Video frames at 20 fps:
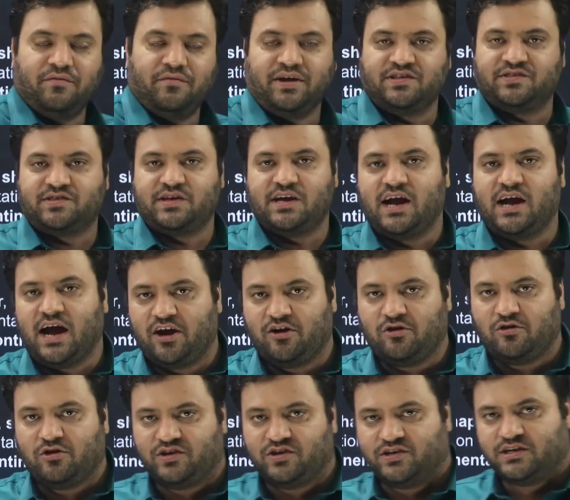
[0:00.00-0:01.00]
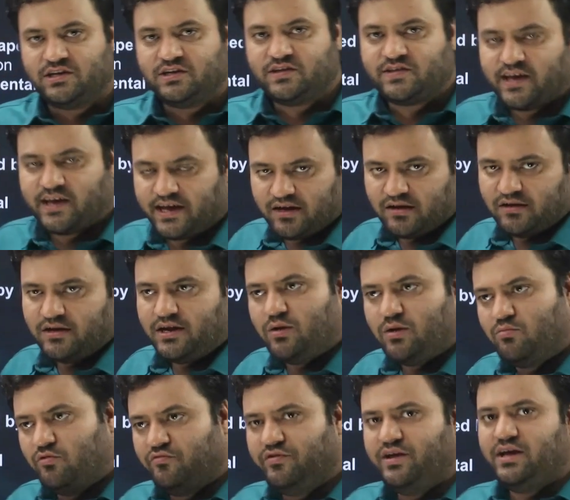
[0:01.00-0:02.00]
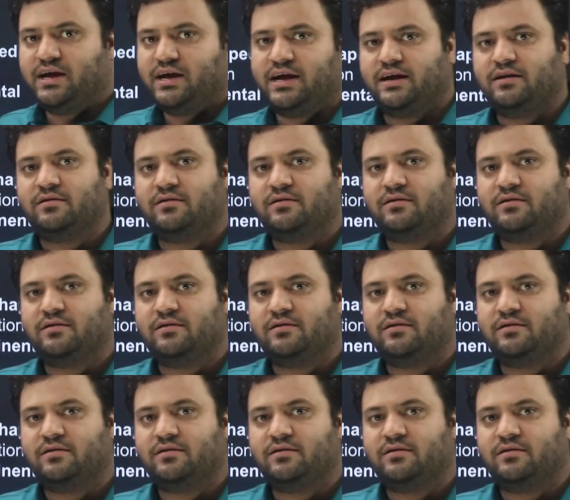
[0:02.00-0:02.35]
say hydrological cycle. Now moving ahead,